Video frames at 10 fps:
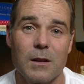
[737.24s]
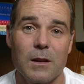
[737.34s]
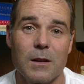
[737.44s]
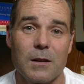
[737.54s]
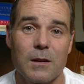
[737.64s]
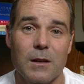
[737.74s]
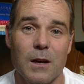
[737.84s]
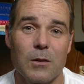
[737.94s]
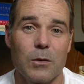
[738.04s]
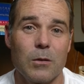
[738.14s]
And
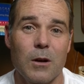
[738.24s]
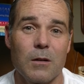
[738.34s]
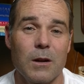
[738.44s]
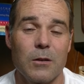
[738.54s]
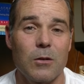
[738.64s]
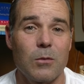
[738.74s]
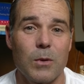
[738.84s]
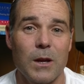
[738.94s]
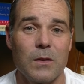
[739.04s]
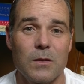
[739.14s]
I know there are other
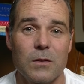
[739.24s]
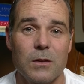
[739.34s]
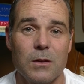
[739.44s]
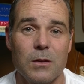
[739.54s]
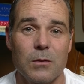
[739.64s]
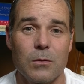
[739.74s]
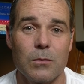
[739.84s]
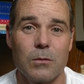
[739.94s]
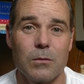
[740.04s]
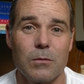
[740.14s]
ways
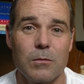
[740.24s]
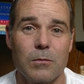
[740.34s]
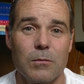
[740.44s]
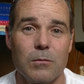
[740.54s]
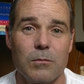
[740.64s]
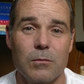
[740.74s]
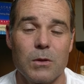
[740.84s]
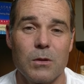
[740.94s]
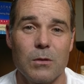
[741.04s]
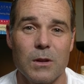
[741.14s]
to
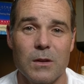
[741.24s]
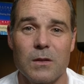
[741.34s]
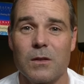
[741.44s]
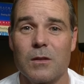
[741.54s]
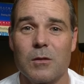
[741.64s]
do this.